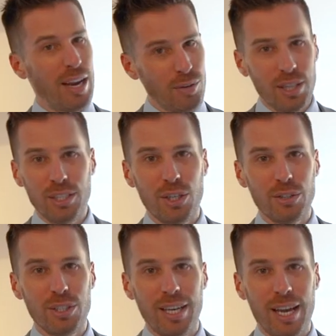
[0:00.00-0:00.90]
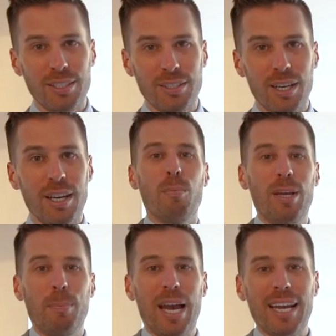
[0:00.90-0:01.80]
everything Chelsea has.
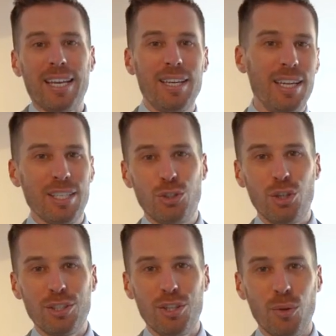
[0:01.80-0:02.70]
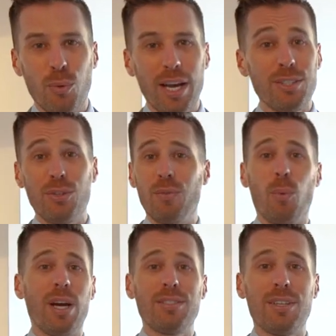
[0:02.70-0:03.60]
Meatpacking is just to the west, you have the
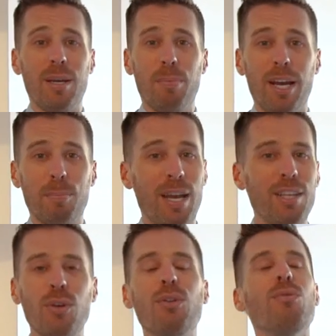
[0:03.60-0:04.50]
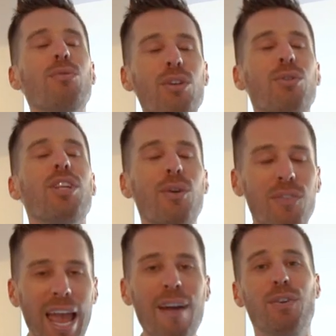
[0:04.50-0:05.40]
west side bike path, literally of
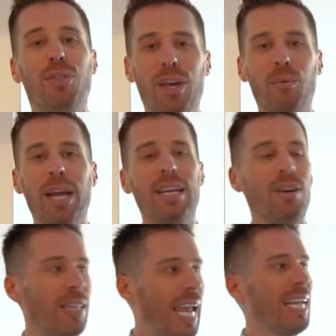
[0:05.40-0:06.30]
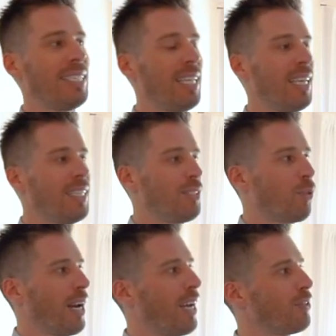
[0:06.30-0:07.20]
everything right here. The AC is
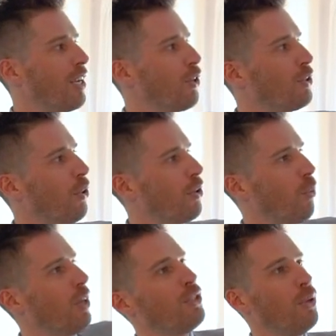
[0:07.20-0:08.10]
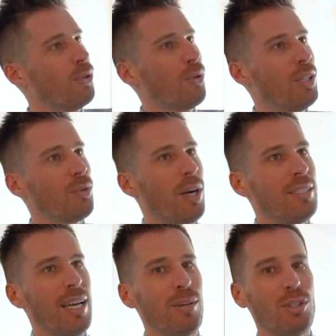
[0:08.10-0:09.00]
right outside your door. The 123 is right
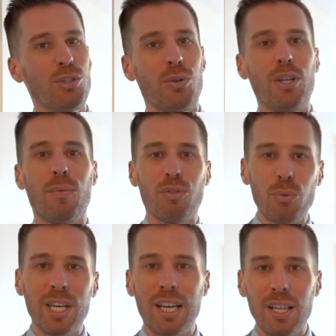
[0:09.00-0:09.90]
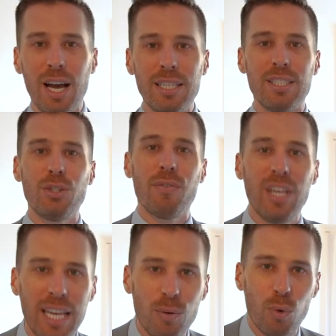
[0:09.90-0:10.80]
down the street. You have three closets. You have
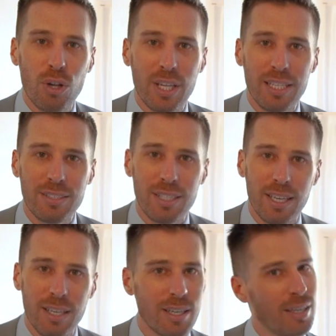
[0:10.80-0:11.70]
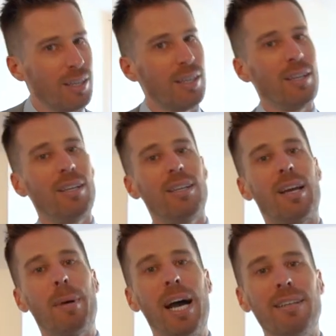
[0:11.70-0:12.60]
an in-wall AC.
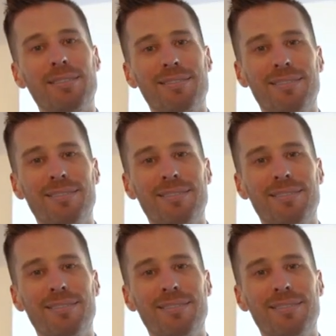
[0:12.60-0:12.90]
Come on.